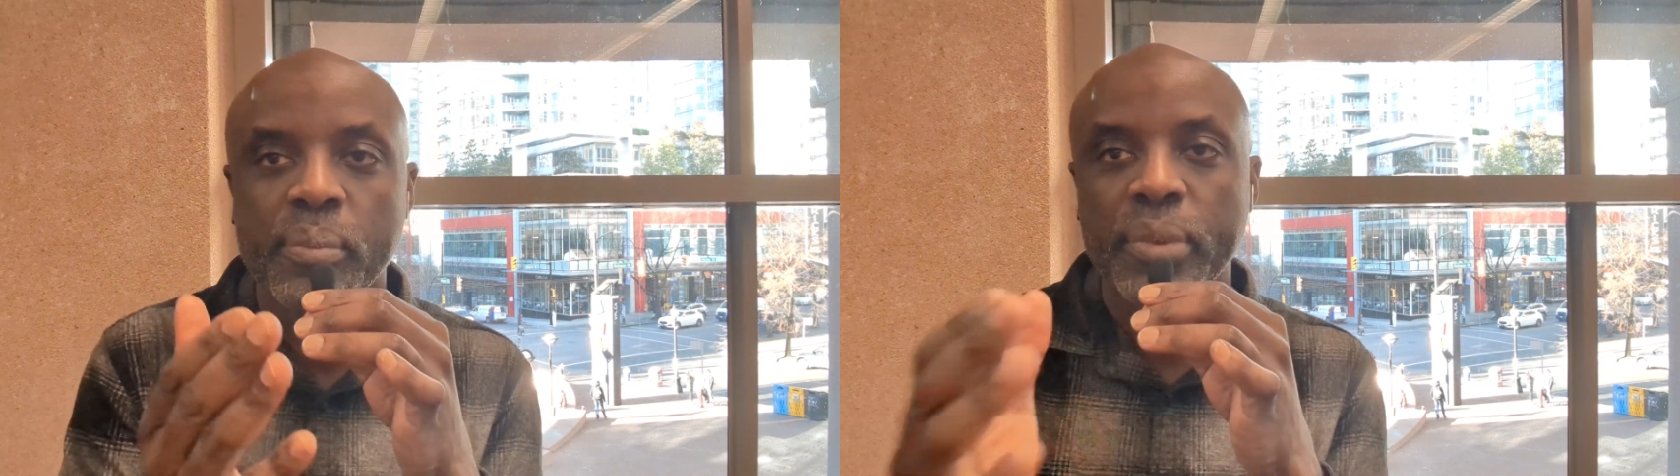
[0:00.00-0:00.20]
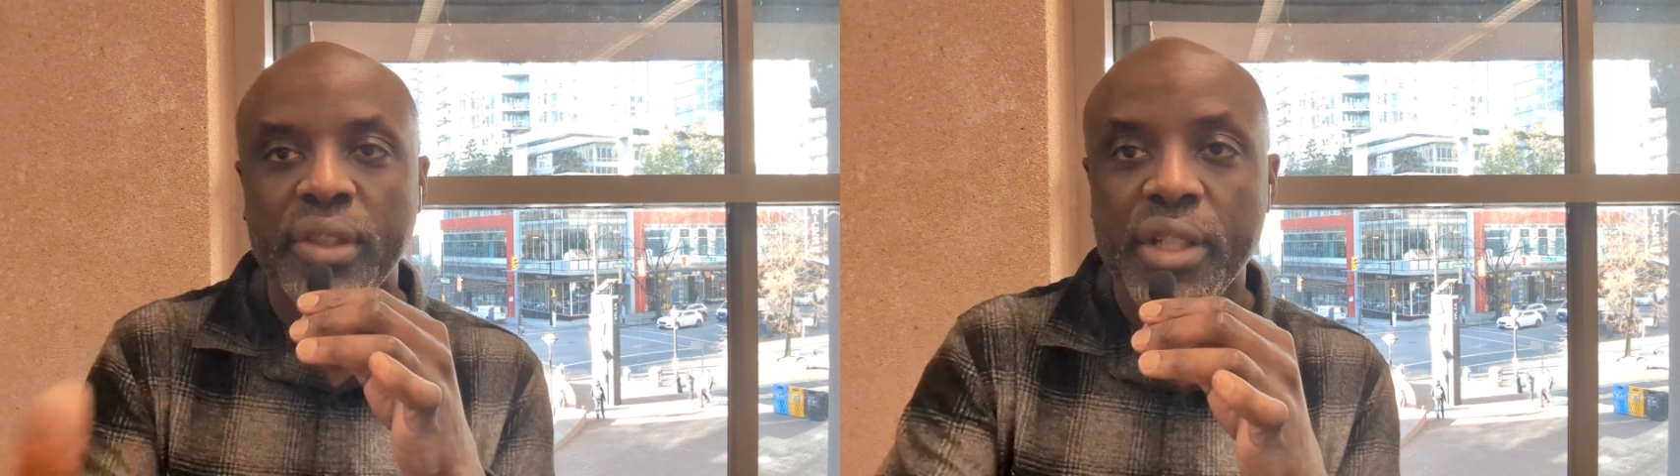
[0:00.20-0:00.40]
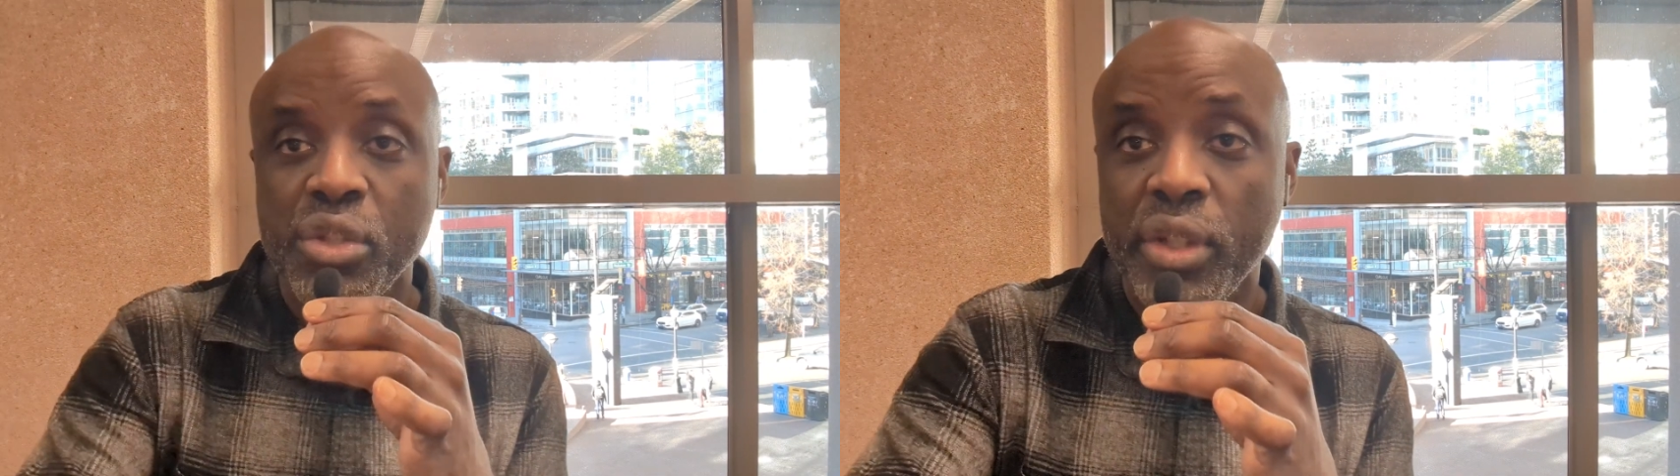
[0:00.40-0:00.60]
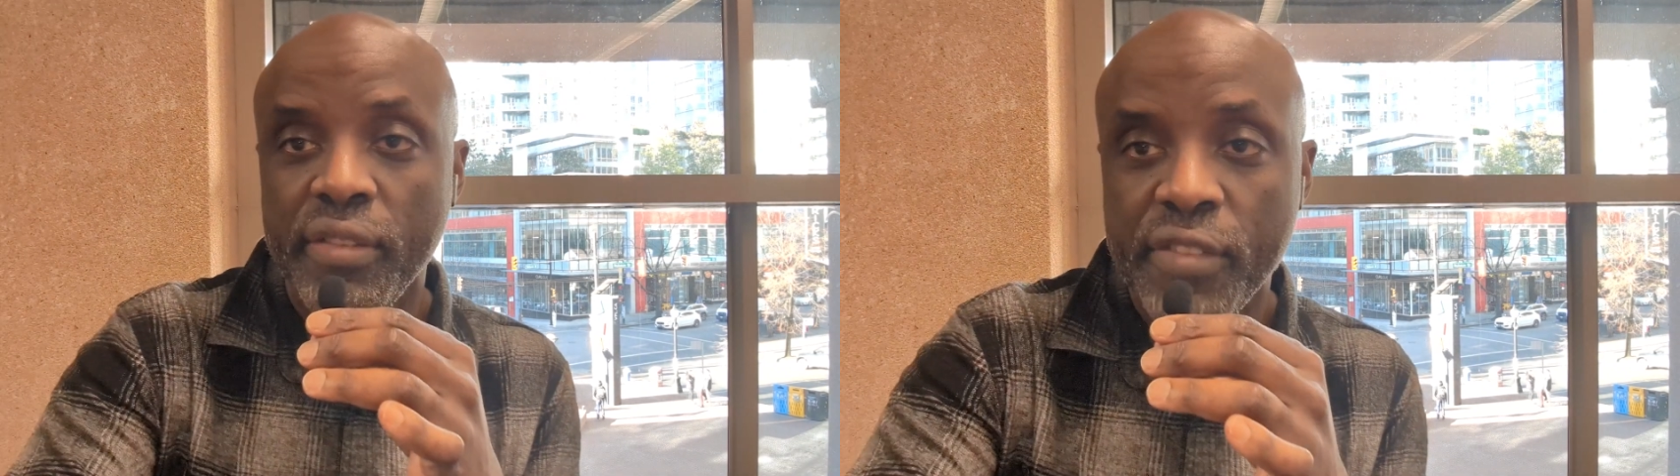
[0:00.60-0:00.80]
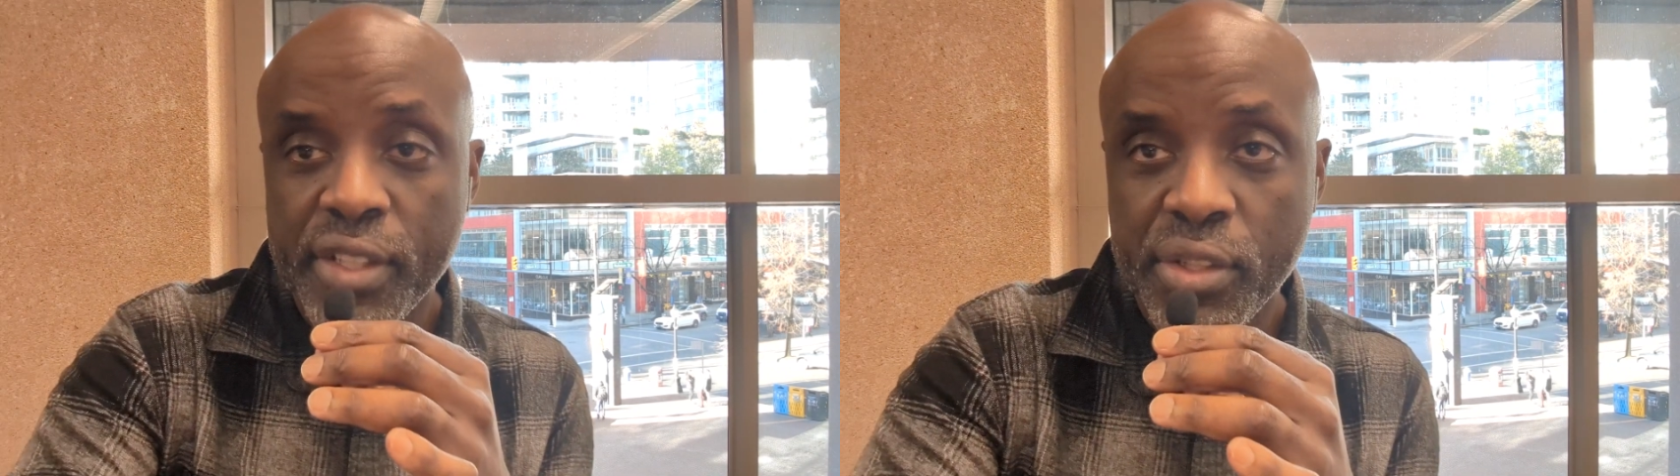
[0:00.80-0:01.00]
potential
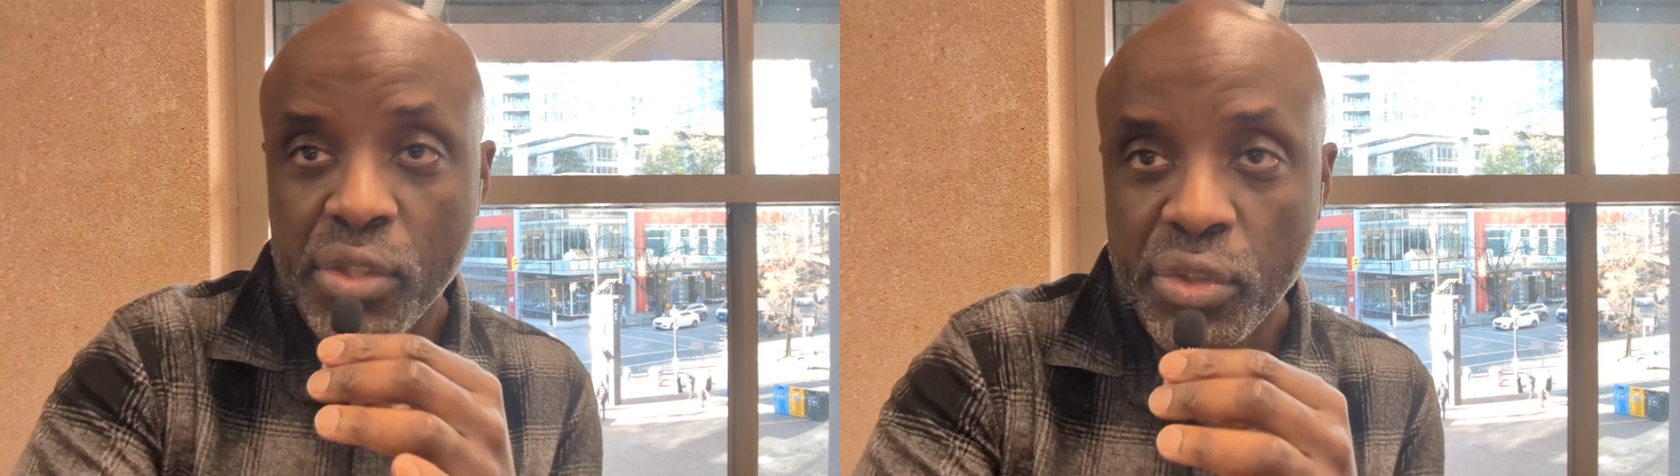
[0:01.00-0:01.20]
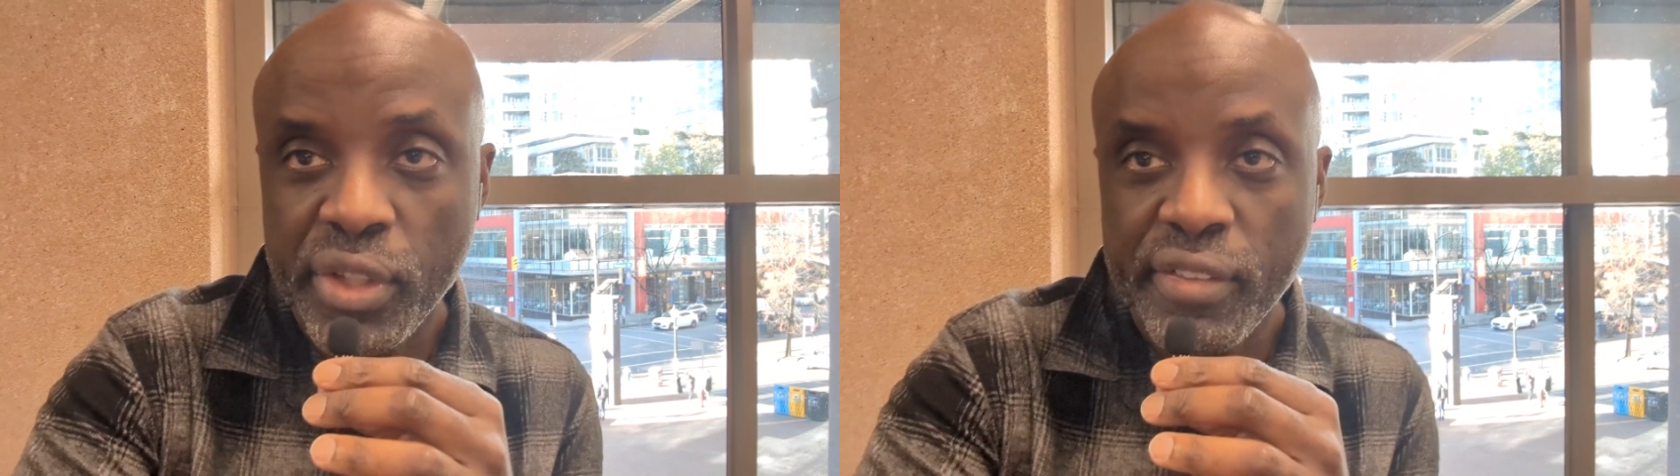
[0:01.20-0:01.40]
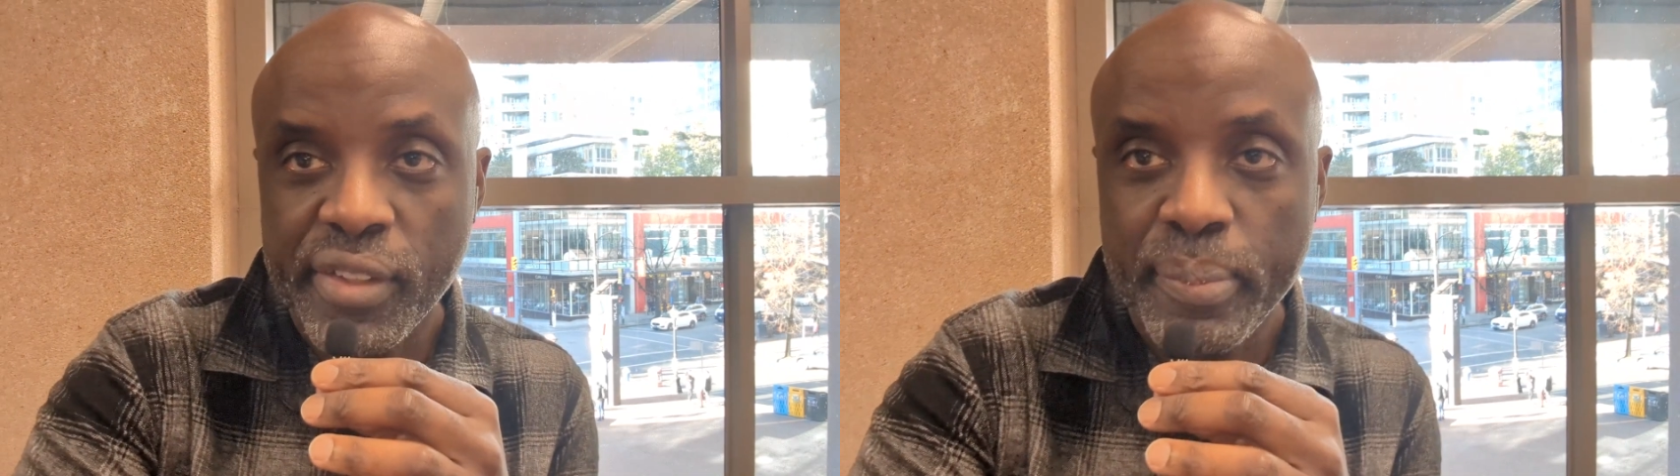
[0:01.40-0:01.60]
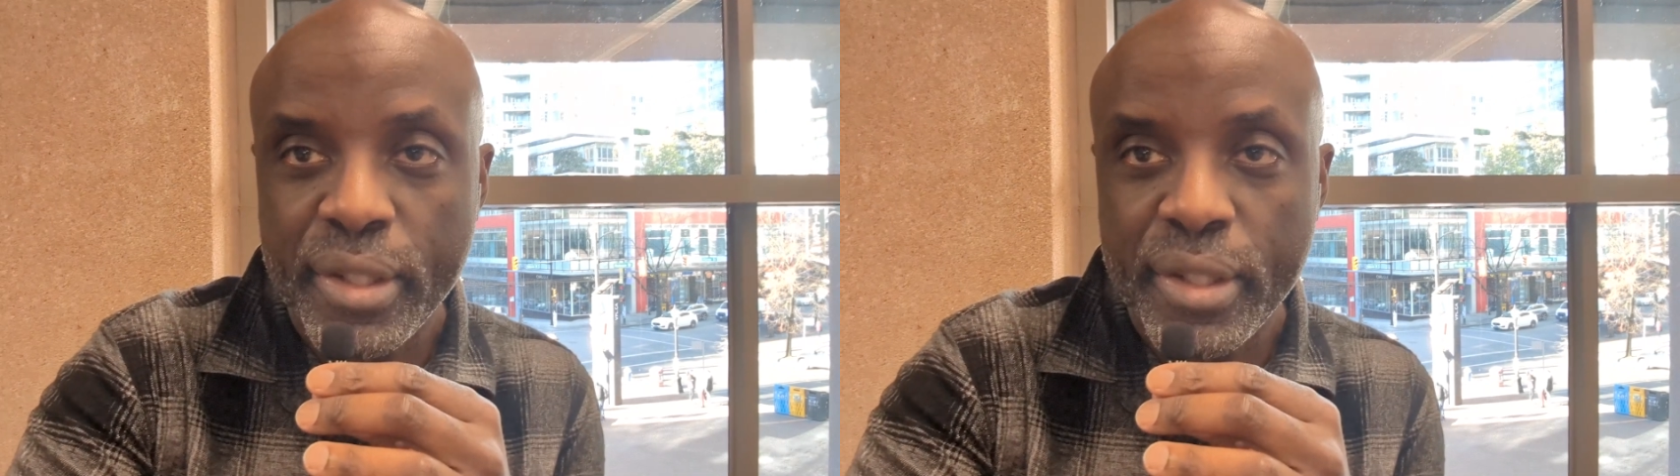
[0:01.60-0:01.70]
investors or even